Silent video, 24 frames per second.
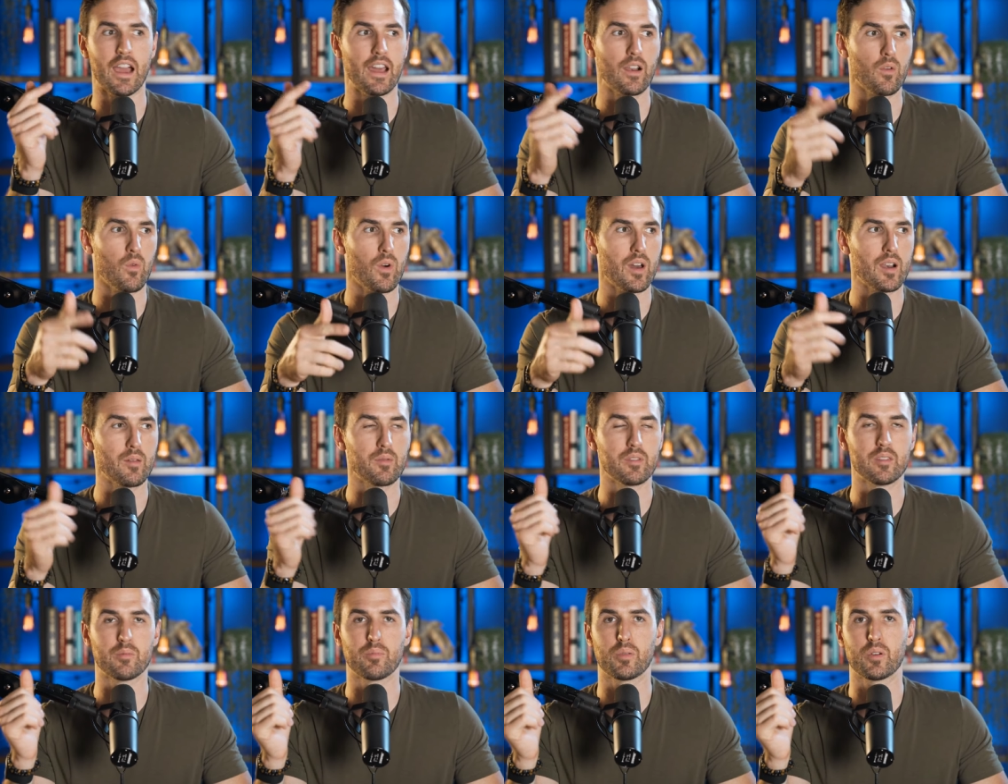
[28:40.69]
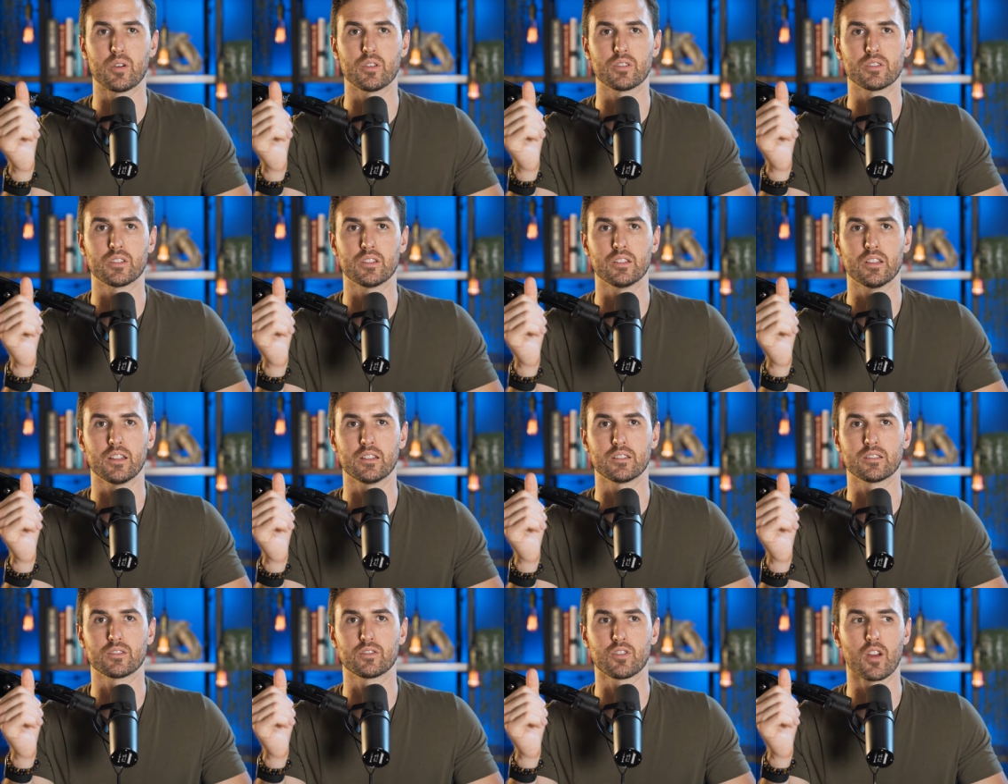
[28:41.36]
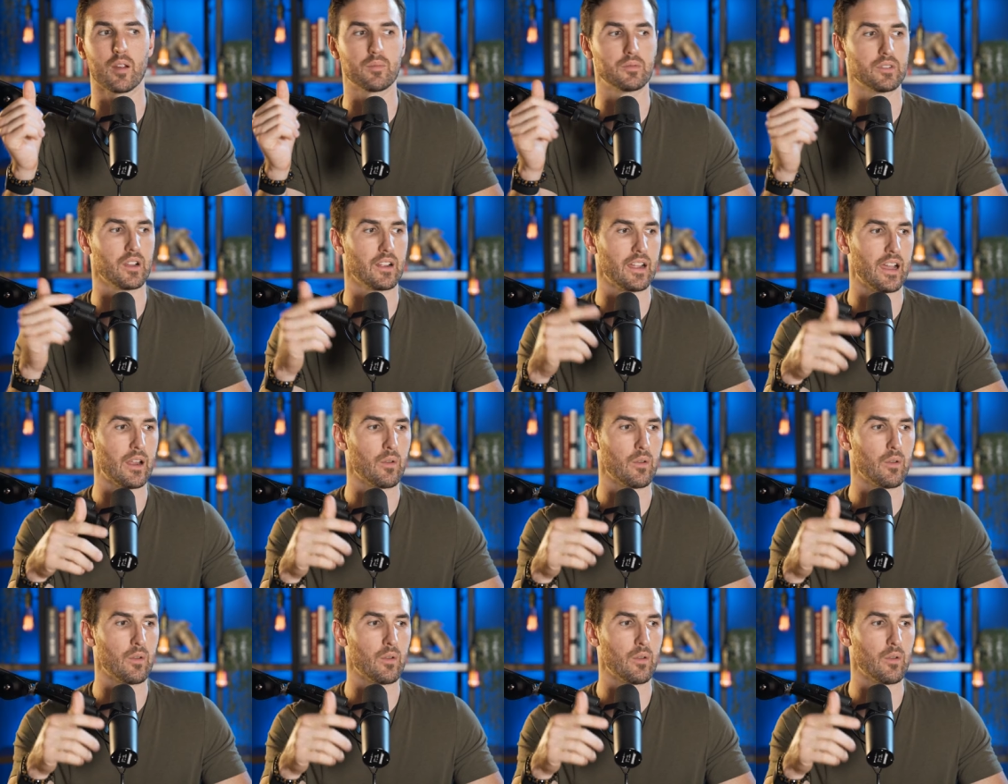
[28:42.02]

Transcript: I don't want to be the person that's sharp tongued.